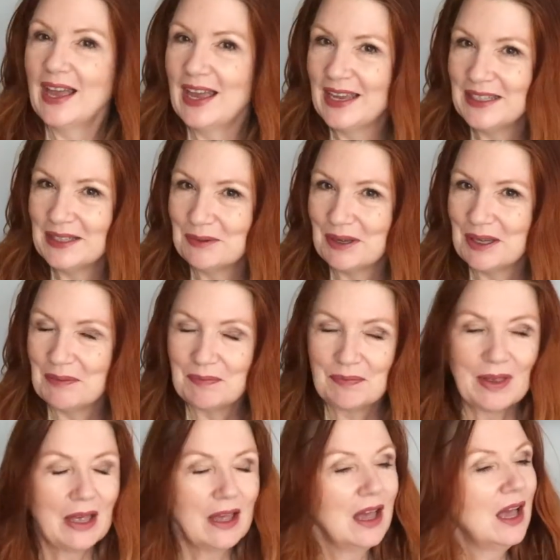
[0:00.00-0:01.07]
Anyway,
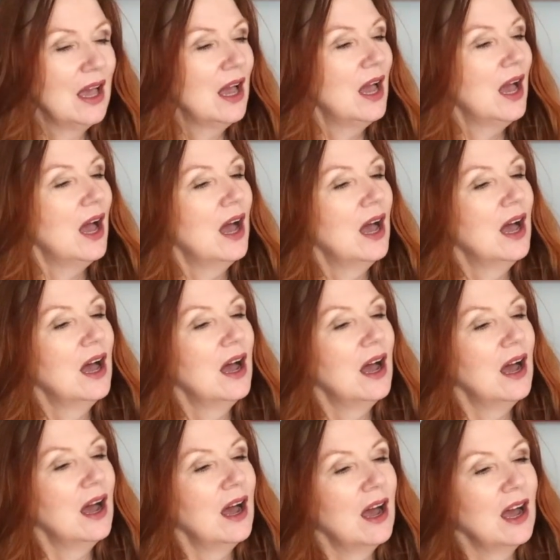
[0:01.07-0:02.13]

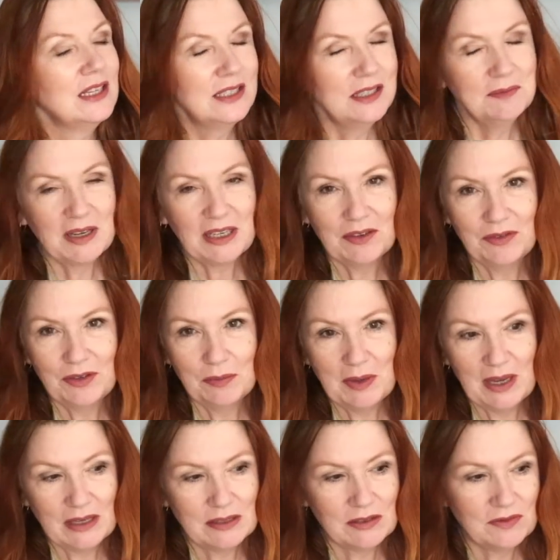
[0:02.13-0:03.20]
I did make a few
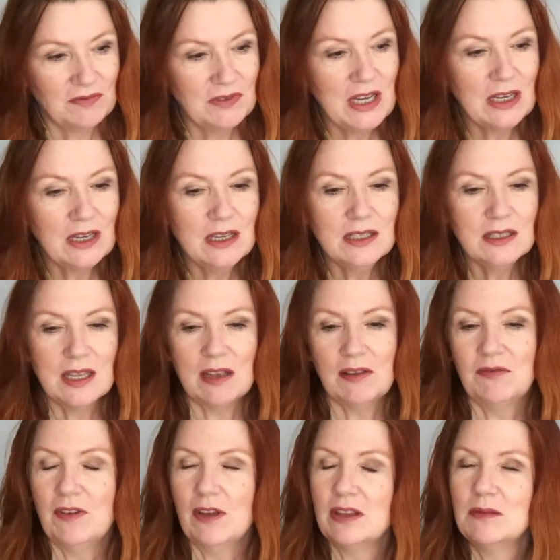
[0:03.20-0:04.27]
pairs of knickers. I
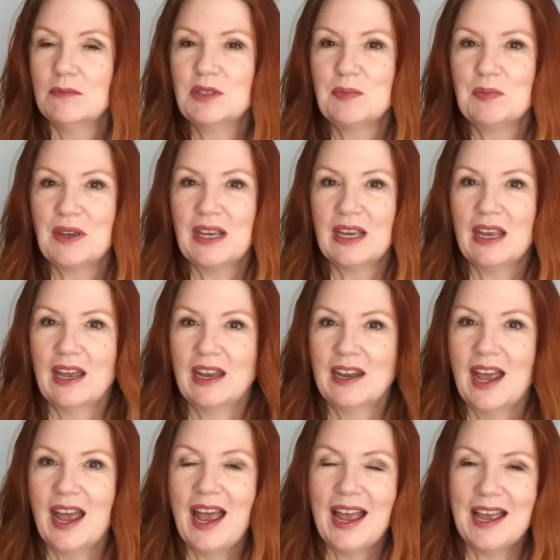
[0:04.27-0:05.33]
find them to be
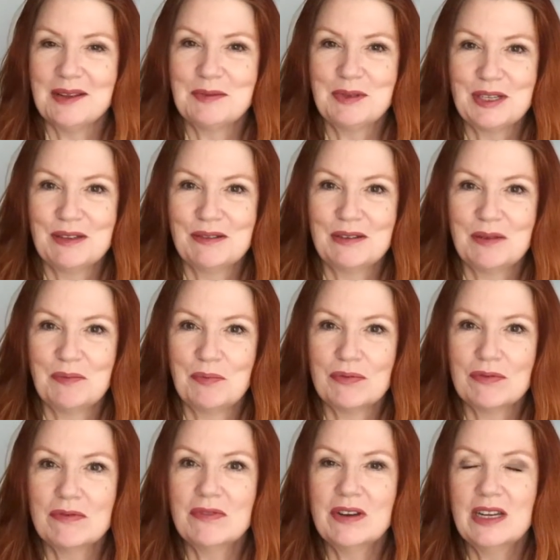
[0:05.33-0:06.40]
an absolutely
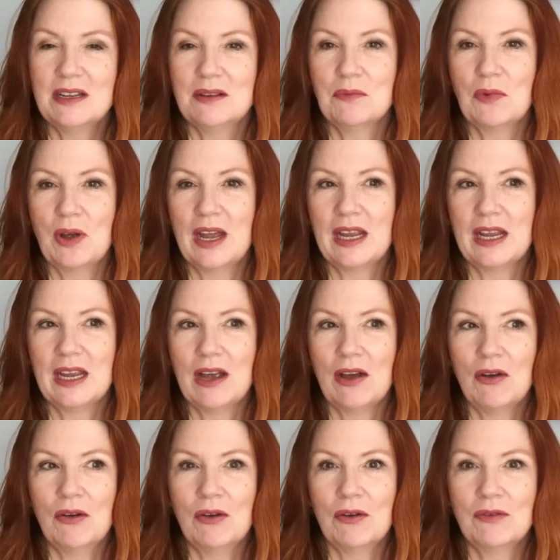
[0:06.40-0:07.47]
brilliant way
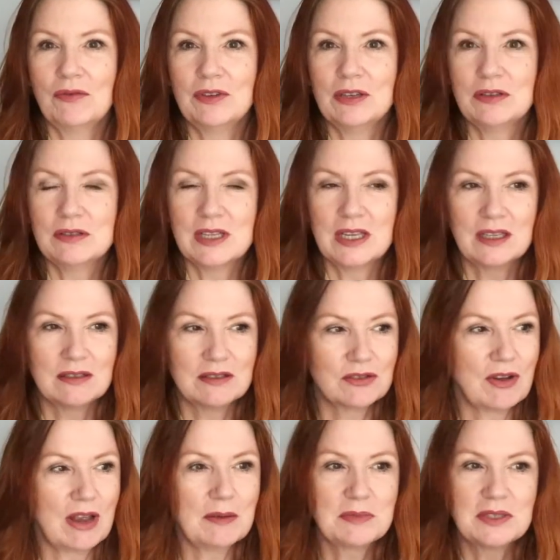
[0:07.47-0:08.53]
of using
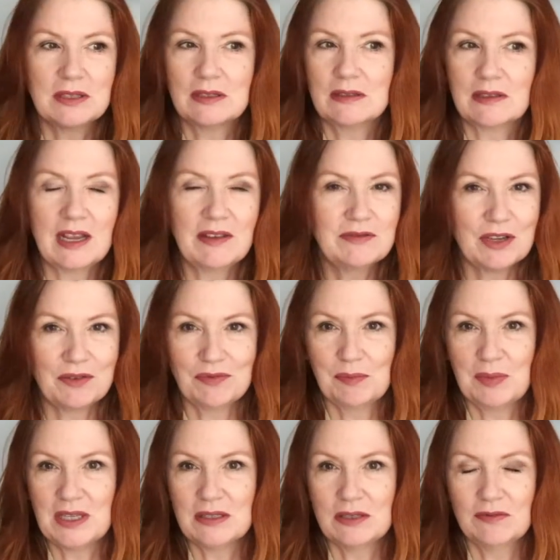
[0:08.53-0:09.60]
scraps and leftover
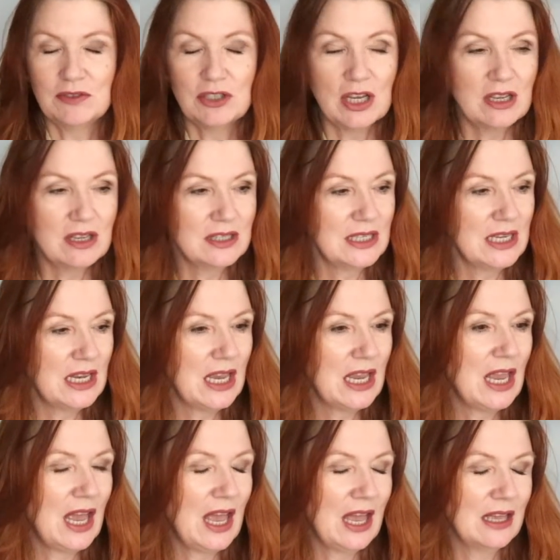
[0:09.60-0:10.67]
bits of
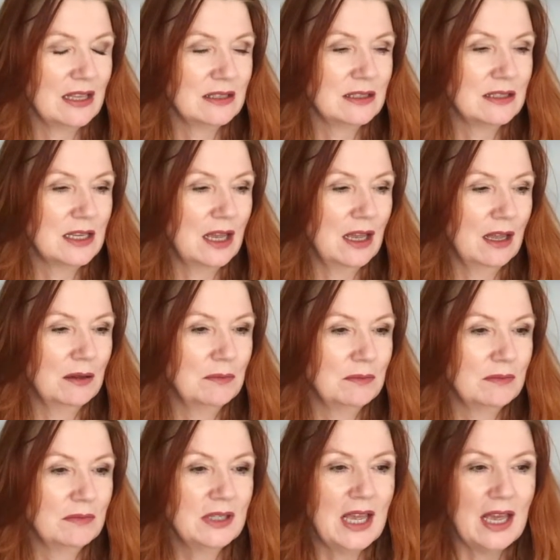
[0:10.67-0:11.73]
jersey.
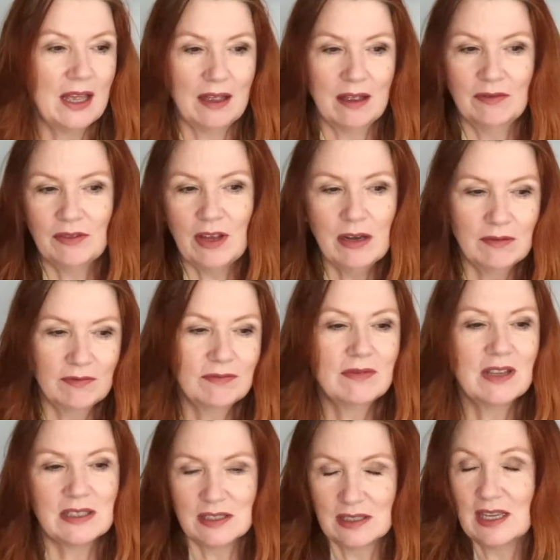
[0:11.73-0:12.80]
And yeah, I've kind of,
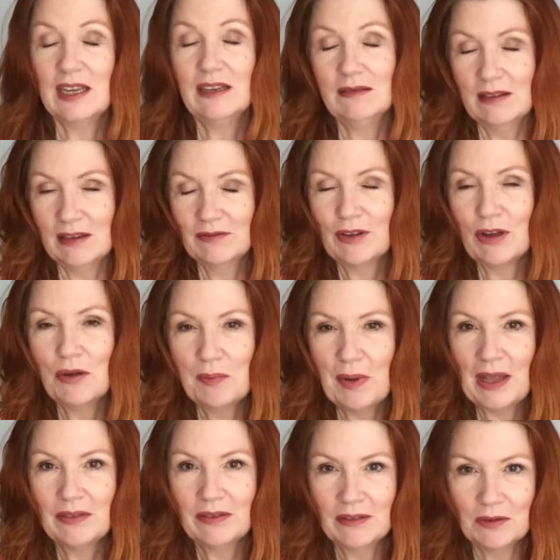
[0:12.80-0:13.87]
as I say, I've got a
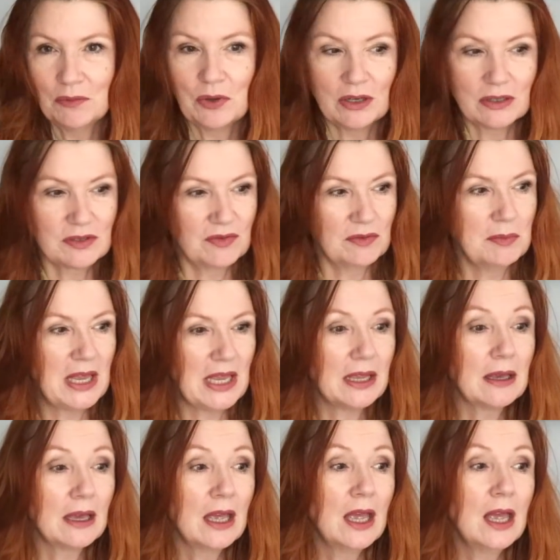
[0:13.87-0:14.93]
pattern that works for me.